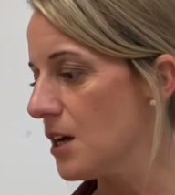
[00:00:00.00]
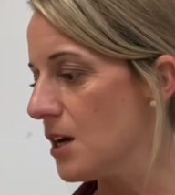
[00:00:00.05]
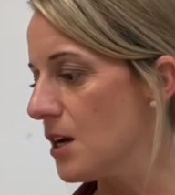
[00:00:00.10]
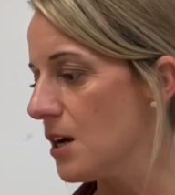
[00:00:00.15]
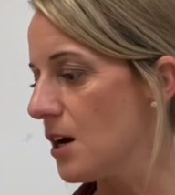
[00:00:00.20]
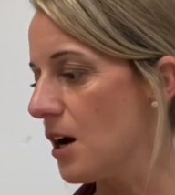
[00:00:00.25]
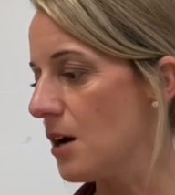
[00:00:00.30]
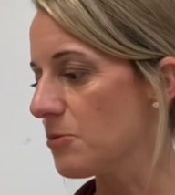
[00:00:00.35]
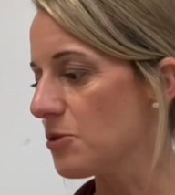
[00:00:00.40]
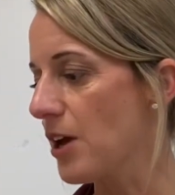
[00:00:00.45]

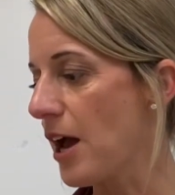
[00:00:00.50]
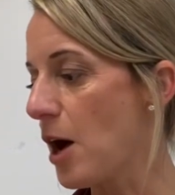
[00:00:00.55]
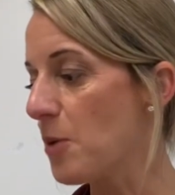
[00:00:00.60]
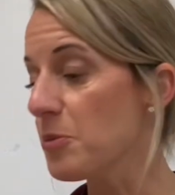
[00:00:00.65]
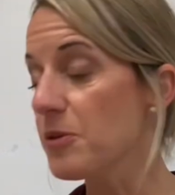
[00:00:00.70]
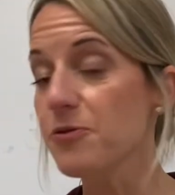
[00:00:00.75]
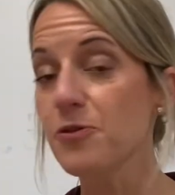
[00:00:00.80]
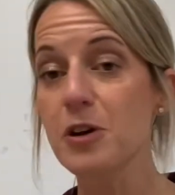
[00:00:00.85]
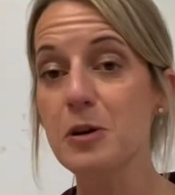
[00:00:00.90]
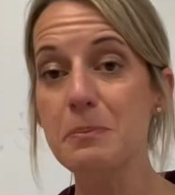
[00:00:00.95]
Um, to help a
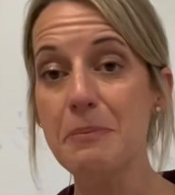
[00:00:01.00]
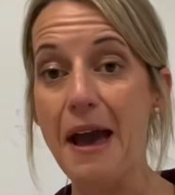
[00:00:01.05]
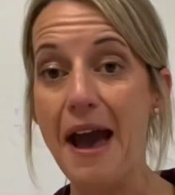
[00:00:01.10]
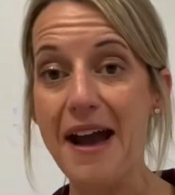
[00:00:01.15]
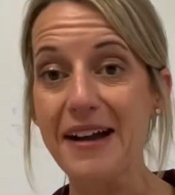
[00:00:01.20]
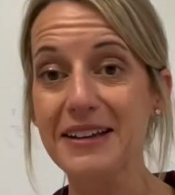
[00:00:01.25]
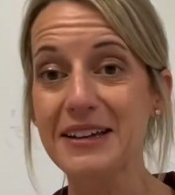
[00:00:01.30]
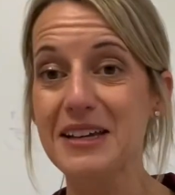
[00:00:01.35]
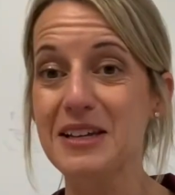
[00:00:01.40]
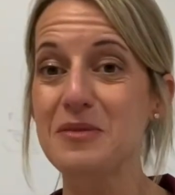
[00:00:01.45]
friend
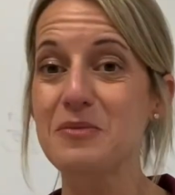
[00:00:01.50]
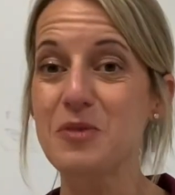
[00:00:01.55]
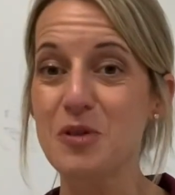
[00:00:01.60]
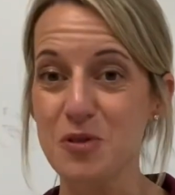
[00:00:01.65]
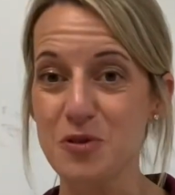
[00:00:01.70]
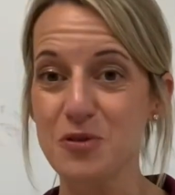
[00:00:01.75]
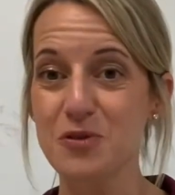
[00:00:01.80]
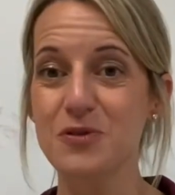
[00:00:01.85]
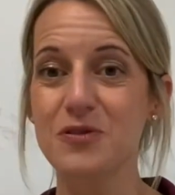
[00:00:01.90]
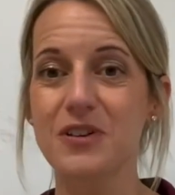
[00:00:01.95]
pack and
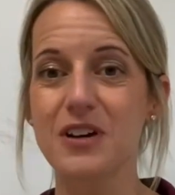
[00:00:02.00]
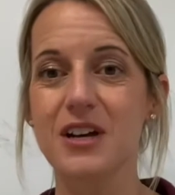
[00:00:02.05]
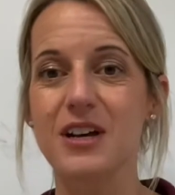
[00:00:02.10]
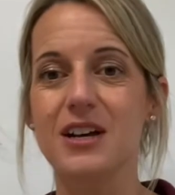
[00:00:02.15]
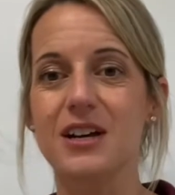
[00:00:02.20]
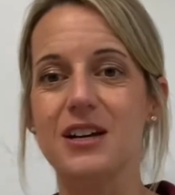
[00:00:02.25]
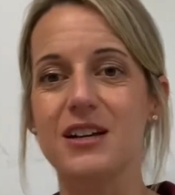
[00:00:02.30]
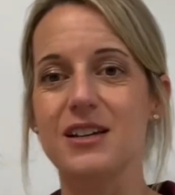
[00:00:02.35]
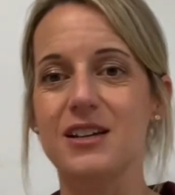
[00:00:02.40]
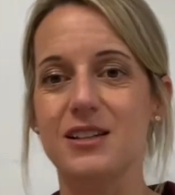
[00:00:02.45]
move.
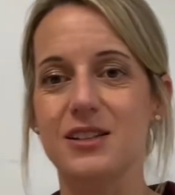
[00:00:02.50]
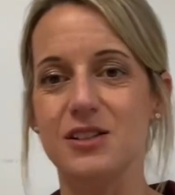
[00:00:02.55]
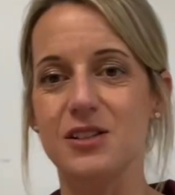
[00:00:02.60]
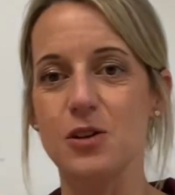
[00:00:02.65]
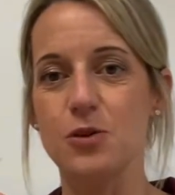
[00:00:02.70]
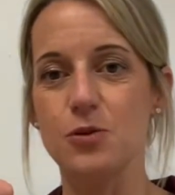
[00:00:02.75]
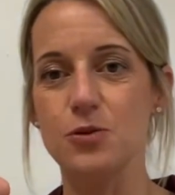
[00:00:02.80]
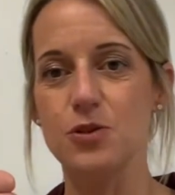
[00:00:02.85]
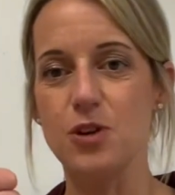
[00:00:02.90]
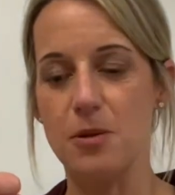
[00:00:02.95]

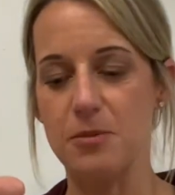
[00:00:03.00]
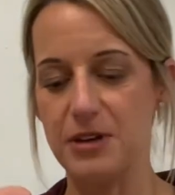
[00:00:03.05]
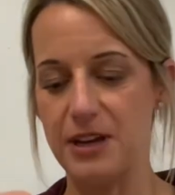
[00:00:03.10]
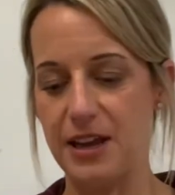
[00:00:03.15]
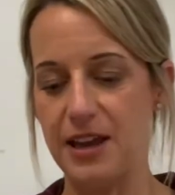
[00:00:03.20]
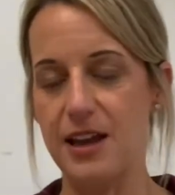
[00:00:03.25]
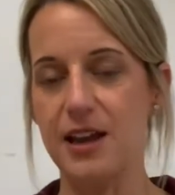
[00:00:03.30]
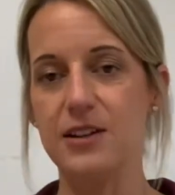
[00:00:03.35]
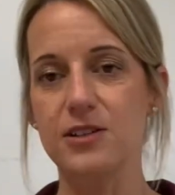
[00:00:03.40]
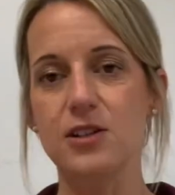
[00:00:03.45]
So dominant
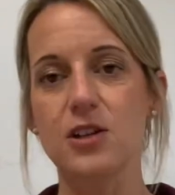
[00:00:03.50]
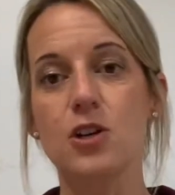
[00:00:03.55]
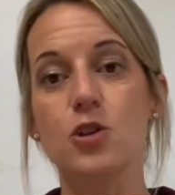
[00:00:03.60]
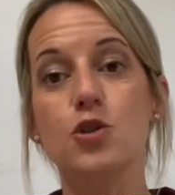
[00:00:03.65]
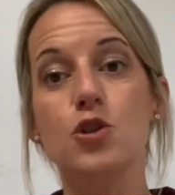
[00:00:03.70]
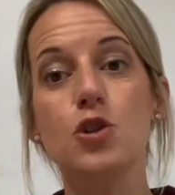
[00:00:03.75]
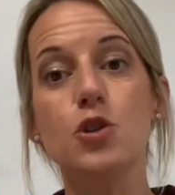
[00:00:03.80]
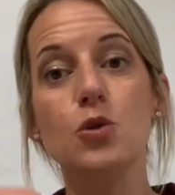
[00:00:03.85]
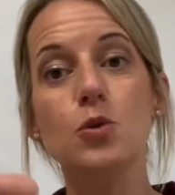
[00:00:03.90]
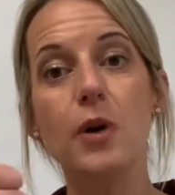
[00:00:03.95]
hand.
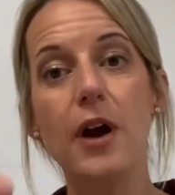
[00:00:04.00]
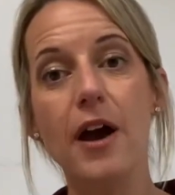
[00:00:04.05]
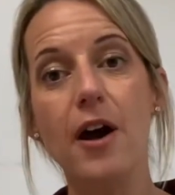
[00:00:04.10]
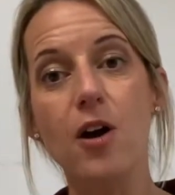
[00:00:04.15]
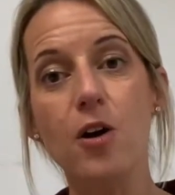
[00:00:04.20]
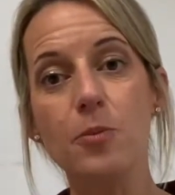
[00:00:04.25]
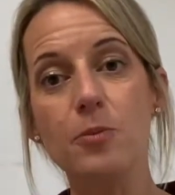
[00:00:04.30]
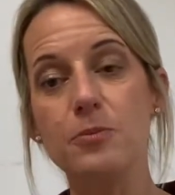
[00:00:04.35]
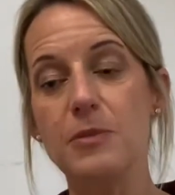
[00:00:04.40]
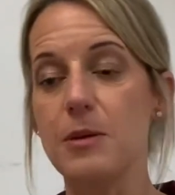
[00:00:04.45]
To
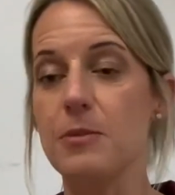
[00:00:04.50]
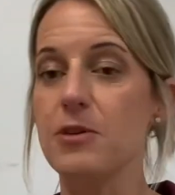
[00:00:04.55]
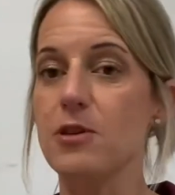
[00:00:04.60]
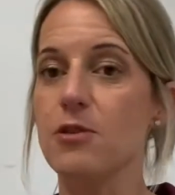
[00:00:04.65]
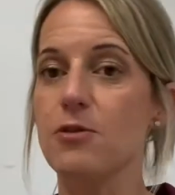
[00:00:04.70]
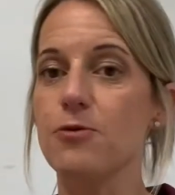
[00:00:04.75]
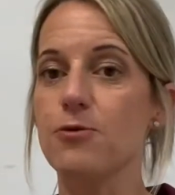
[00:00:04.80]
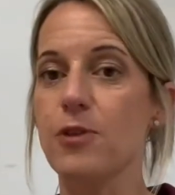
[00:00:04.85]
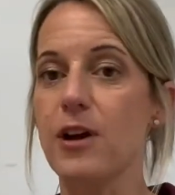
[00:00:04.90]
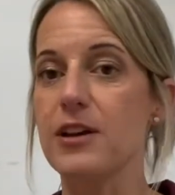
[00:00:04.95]
help, maybe your
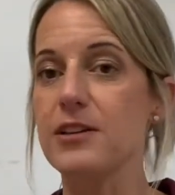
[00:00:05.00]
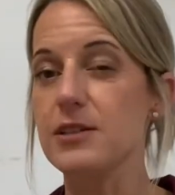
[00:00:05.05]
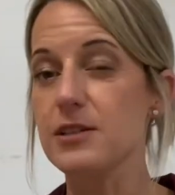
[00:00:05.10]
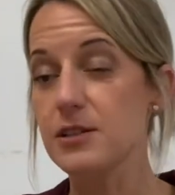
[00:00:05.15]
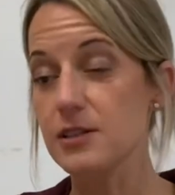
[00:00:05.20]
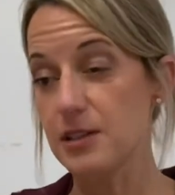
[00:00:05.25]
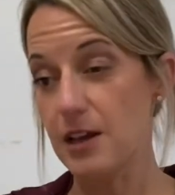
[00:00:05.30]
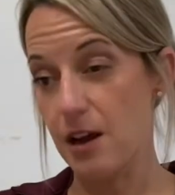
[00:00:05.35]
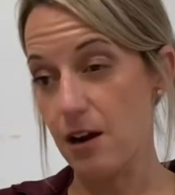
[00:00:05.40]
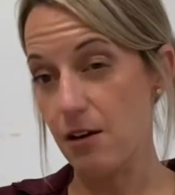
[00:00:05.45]
friend is
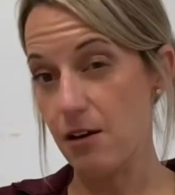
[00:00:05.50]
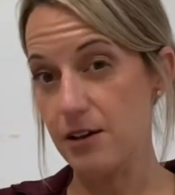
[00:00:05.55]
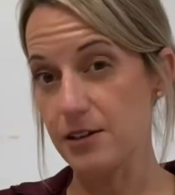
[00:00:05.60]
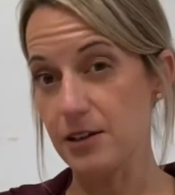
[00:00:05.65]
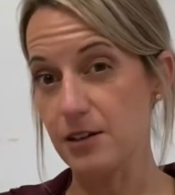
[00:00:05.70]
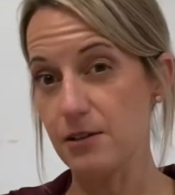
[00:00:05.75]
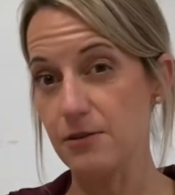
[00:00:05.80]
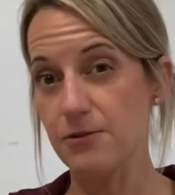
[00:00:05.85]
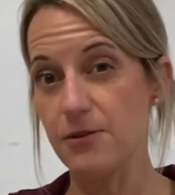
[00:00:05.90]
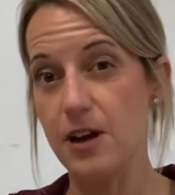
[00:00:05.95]
there.
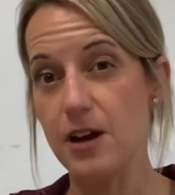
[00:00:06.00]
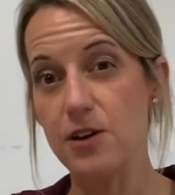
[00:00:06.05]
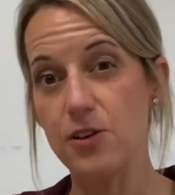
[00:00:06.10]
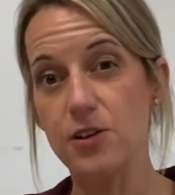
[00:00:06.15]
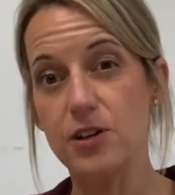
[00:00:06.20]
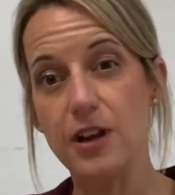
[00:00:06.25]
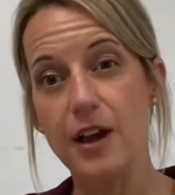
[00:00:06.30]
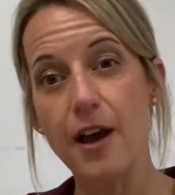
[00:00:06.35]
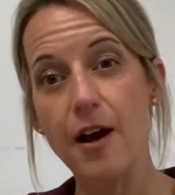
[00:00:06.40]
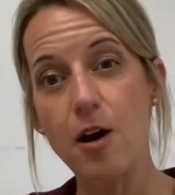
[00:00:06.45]
Identify, you're
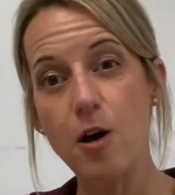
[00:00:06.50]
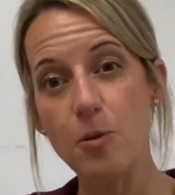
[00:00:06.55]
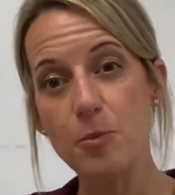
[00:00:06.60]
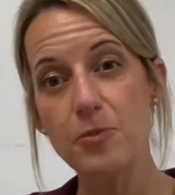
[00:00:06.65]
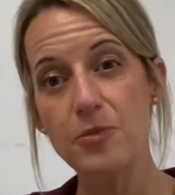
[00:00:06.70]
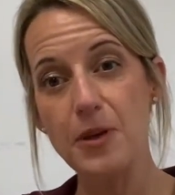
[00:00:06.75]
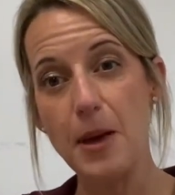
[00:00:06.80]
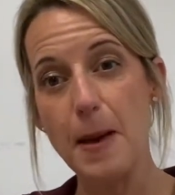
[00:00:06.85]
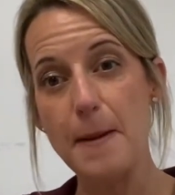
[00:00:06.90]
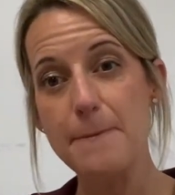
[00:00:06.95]
going to help
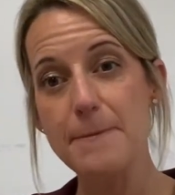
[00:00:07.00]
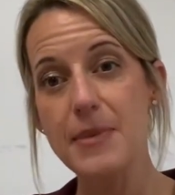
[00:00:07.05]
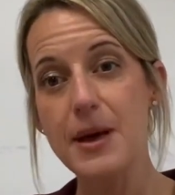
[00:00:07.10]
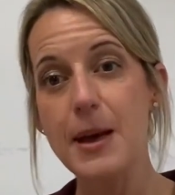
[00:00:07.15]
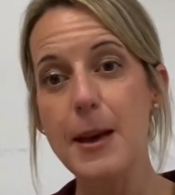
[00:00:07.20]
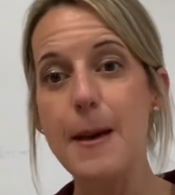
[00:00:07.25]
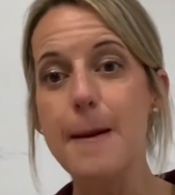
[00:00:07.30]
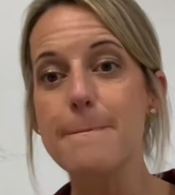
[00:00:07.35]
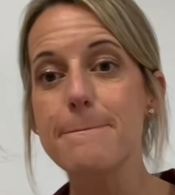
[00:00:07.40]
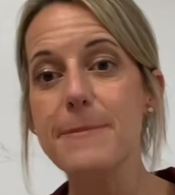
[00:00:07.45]
them
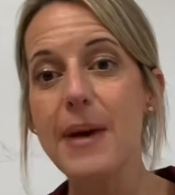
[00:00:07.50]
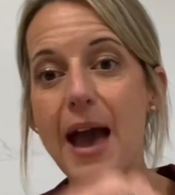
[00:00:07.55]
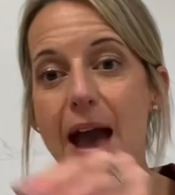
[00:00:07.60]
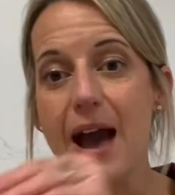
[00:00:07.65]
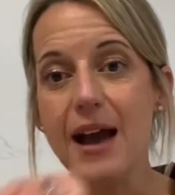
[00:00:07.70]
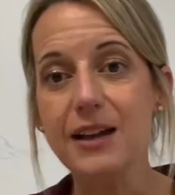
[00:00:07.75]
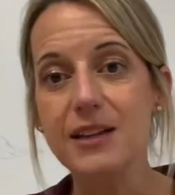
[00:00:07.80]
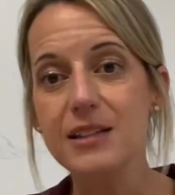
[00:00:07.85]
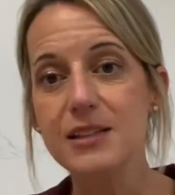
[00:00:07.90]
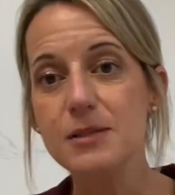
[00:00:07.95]

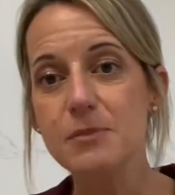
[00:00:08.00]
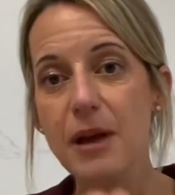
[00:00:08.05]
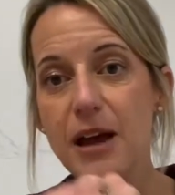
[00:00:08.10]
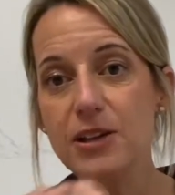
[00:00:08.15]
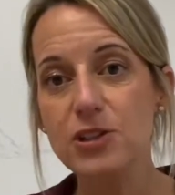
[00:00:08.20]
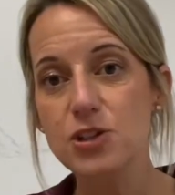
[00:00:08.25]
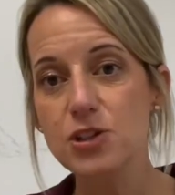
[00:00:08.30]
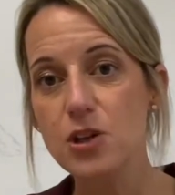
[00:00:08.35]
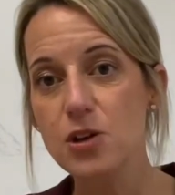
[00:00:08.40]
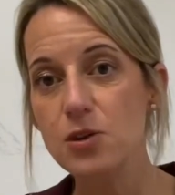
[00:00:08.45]
pack,
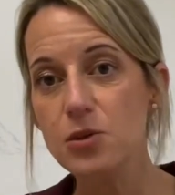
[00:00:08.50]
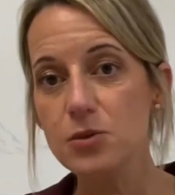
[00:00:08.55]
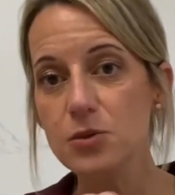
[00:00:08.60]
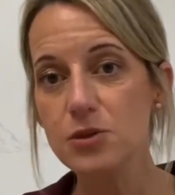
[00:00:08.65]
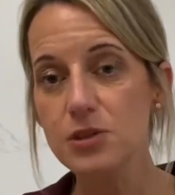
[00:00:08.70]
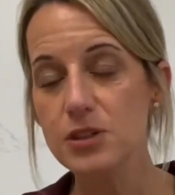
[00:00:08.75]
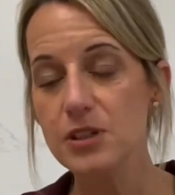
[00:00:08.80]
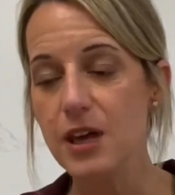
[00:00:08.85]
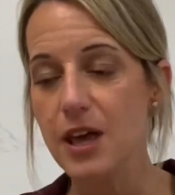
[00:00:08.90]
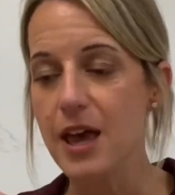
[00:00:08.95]
smash
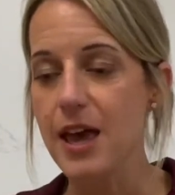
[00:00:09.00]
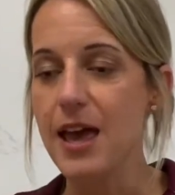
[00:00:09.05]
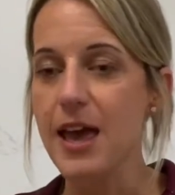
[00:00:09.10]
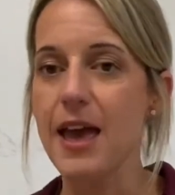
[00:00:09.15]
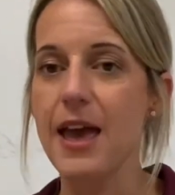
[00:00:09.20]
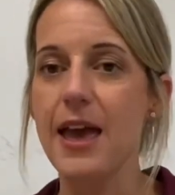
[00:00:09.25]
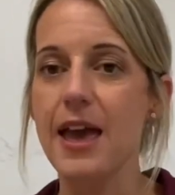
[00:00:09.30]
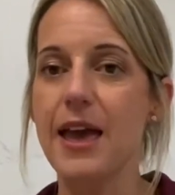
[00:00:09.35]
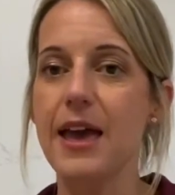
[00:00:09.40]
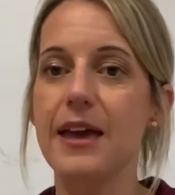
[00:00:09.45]
those,
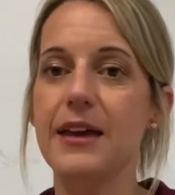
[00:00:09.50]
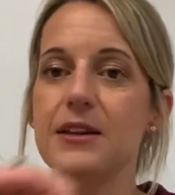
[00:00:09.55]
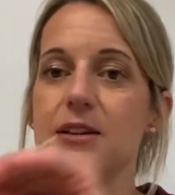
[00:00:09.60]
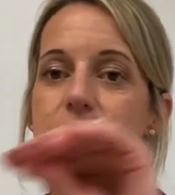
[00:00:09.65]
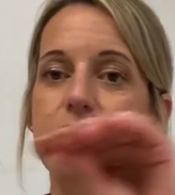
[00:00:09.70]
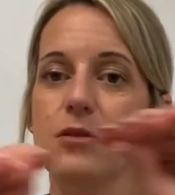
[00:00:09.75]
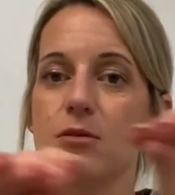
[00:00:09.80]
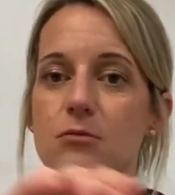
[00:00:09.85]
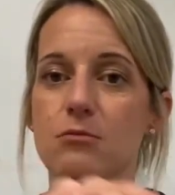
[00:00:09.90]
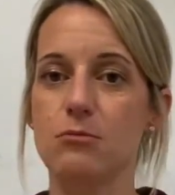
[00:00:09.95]
and
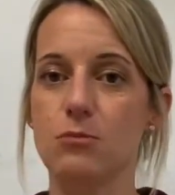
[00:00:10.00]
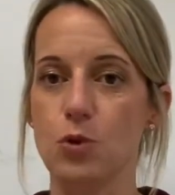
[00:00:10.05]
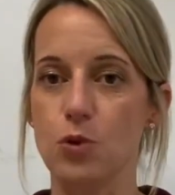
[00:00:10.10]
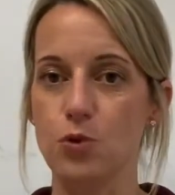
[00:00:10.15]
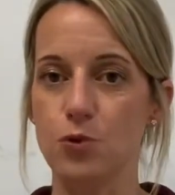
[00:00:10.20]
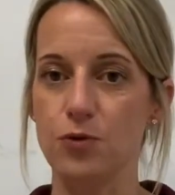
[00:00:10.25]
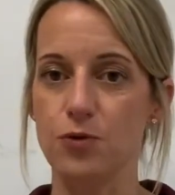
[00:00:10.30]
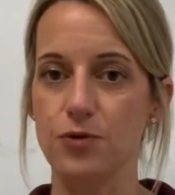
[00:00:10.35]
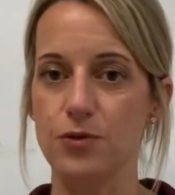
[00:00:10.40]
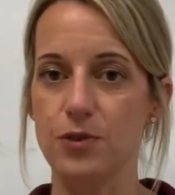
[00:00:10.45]
move.